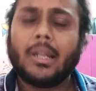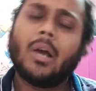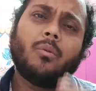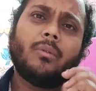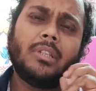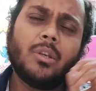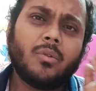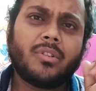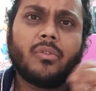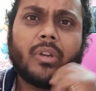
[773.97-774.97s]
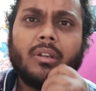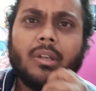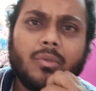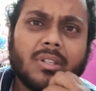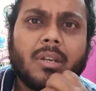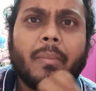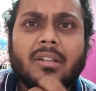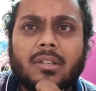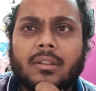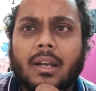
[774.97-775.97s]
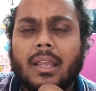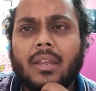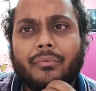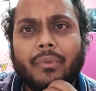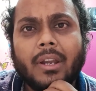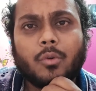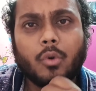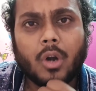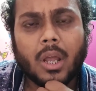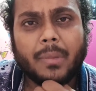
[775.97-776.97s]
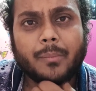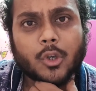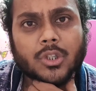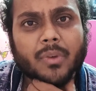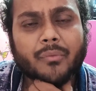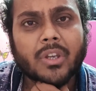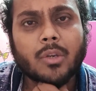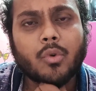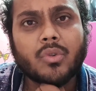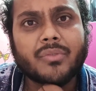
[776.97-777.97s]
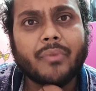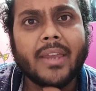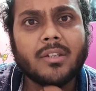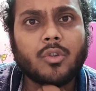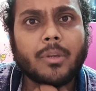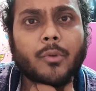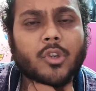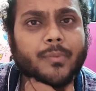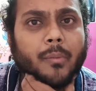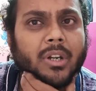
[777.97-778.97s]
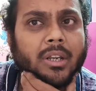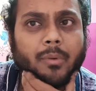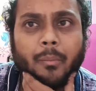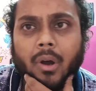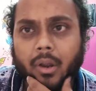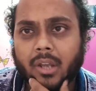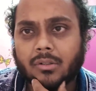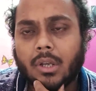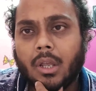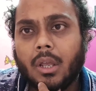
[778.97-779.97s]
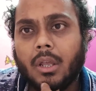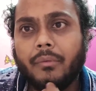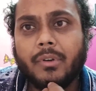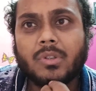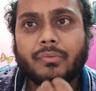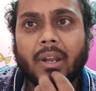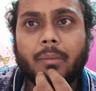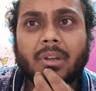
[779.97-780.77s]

Now you children, you just imagine that if it could not have been possible for you to just find out the books from the nearby market, if it was very